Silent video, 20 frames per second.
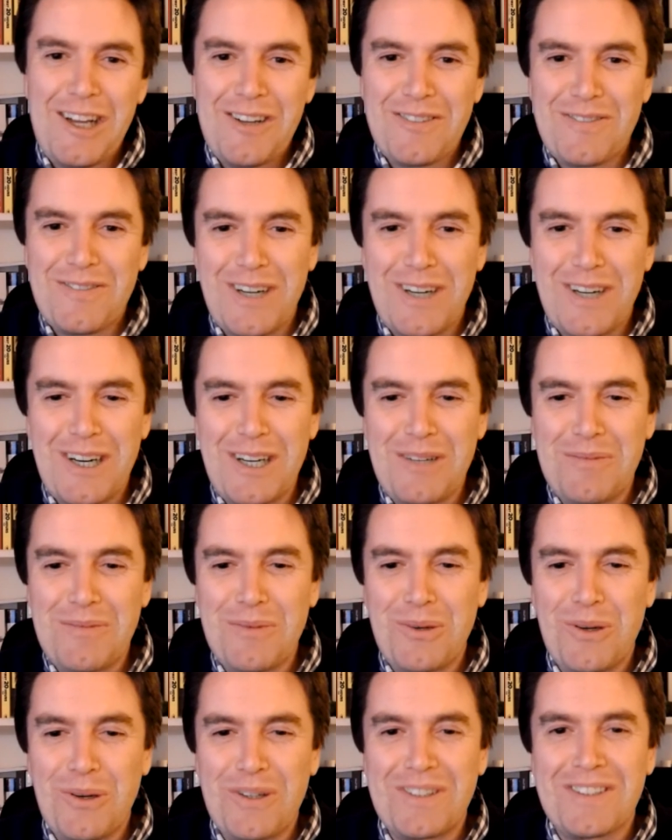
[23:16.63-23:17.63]
Very
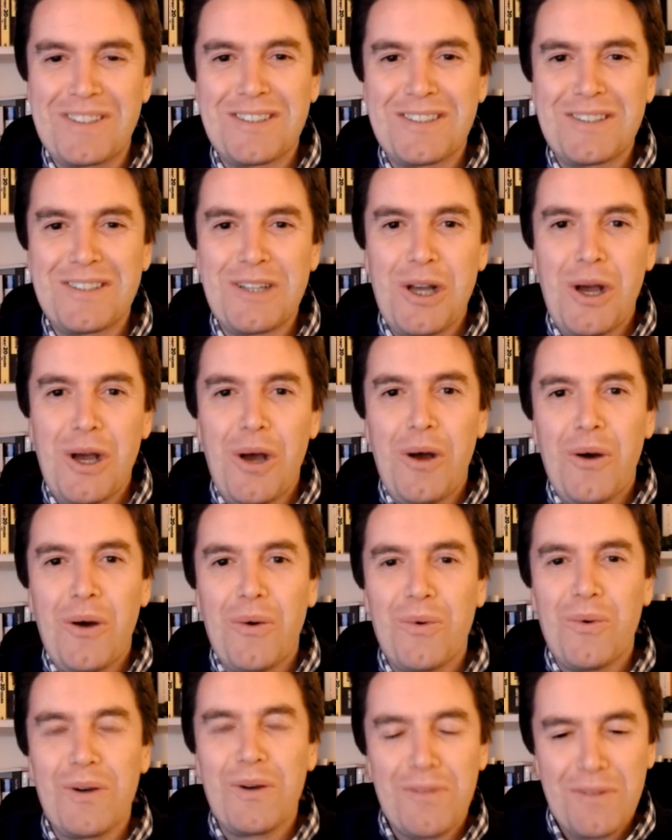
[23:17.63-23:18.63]
important.
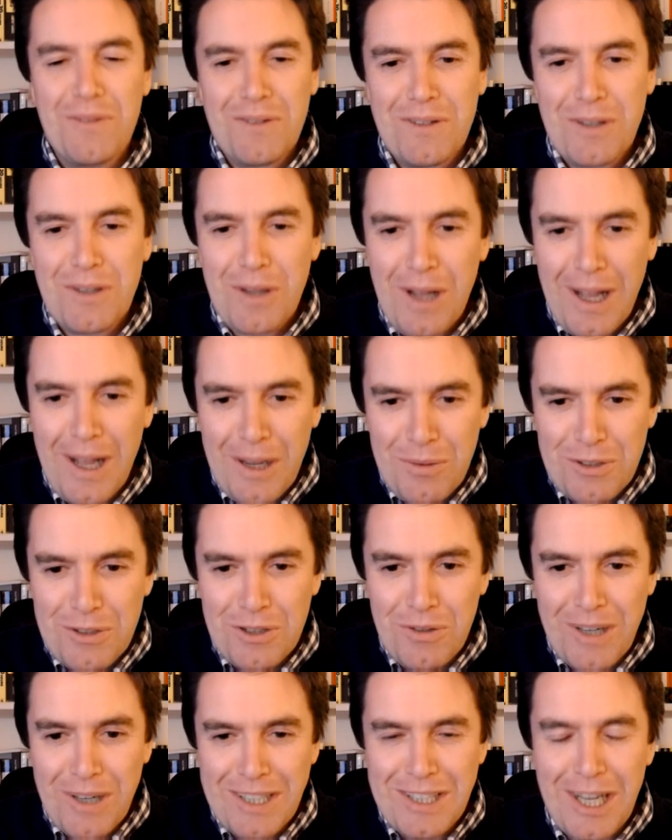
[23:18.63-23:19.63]
Well, It was
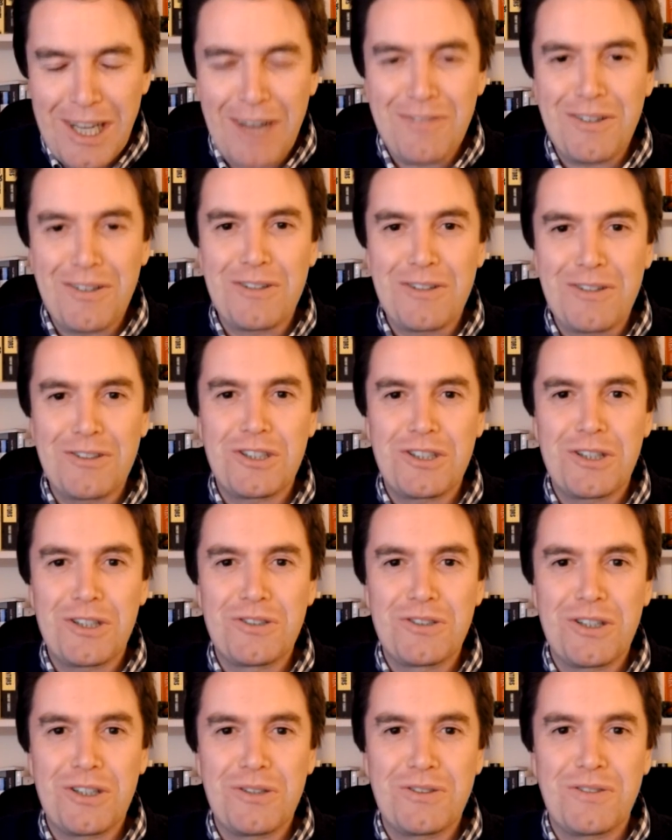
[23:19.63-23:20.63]
great to have you on the
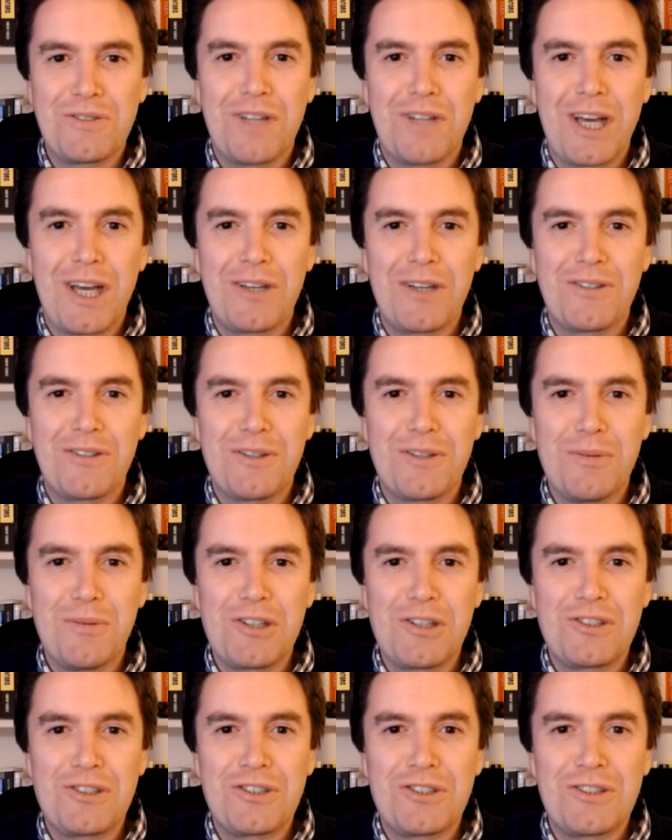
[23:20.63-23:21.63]
show, Joseph. Thank you so
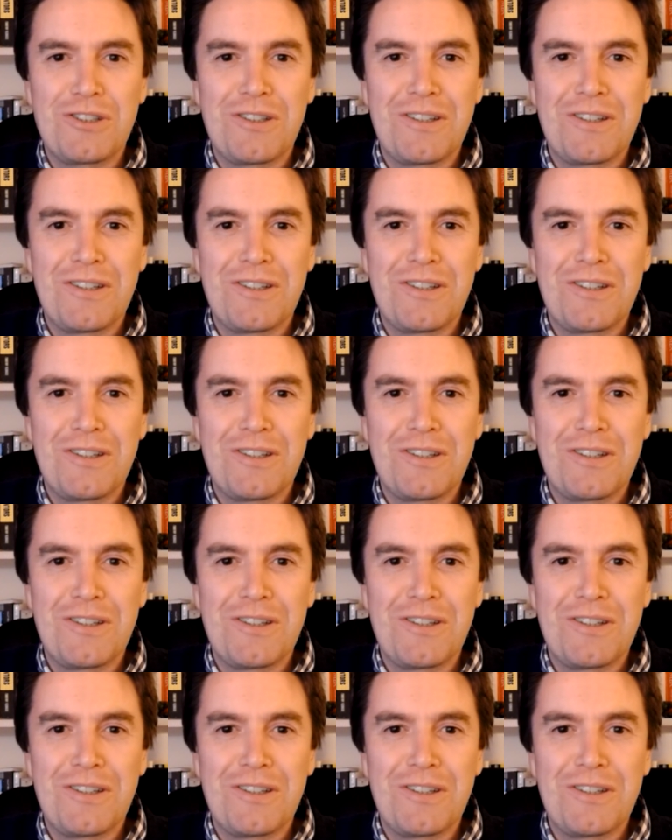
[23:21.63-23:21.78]
much.